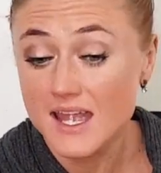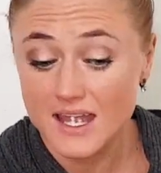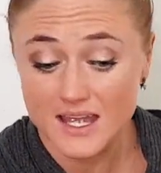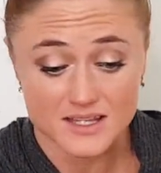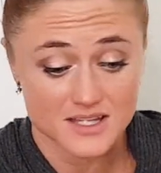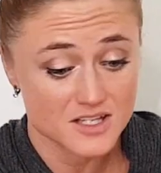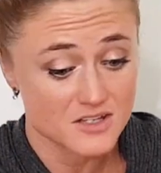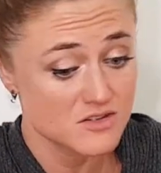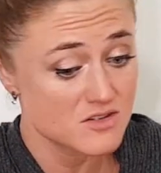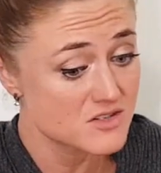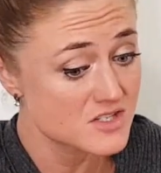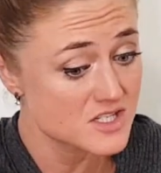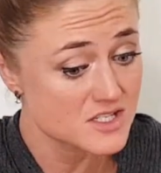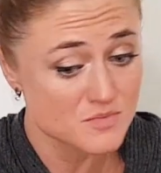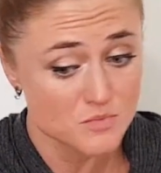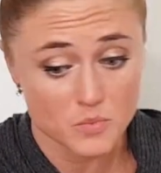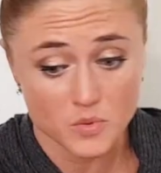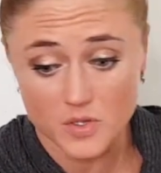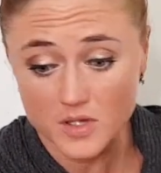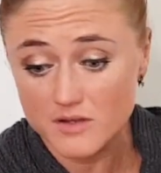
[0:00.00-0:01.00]
And then you
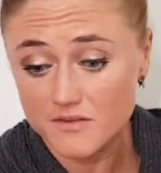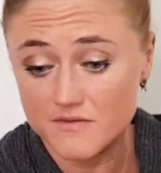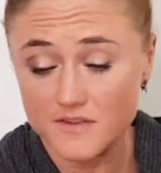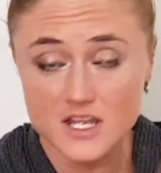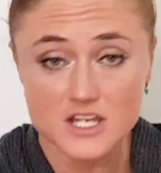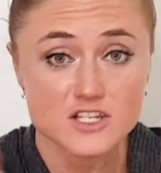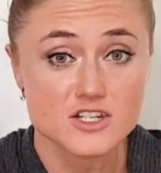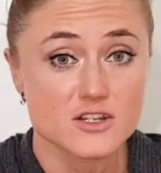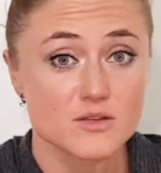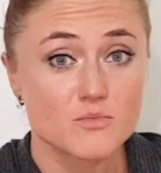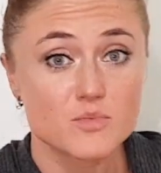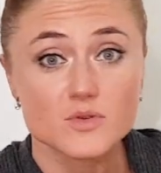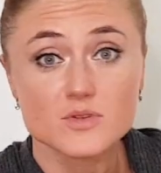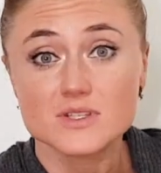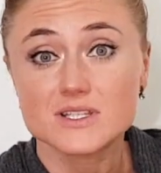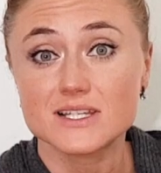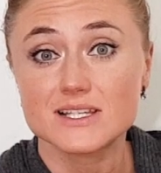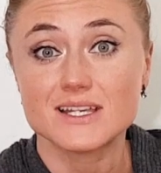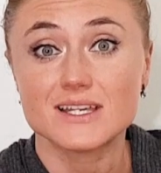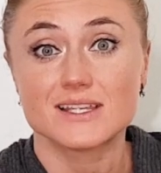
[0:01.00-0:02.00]
just boil vegetables
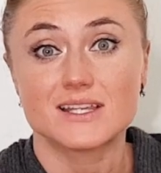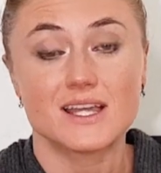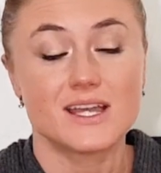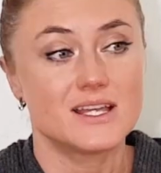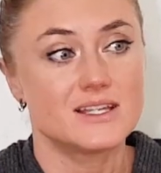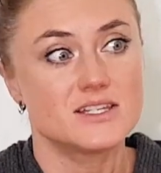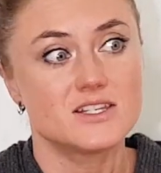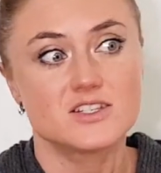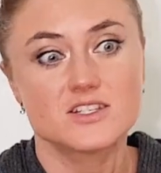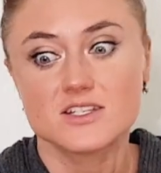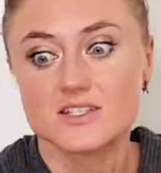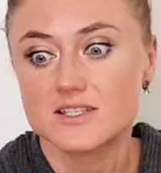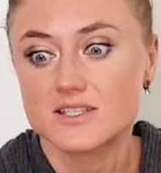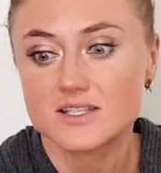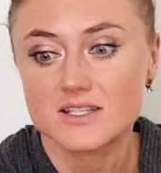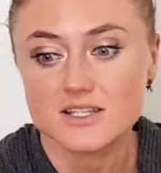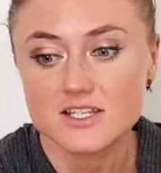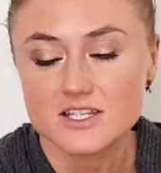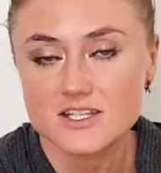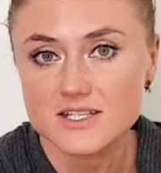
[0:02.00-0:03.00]
in it, and it's just
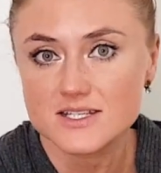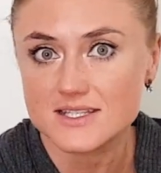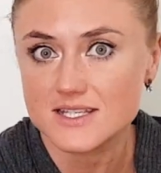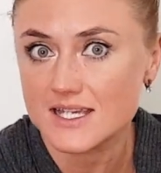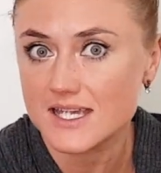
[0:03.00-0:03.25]
delicious.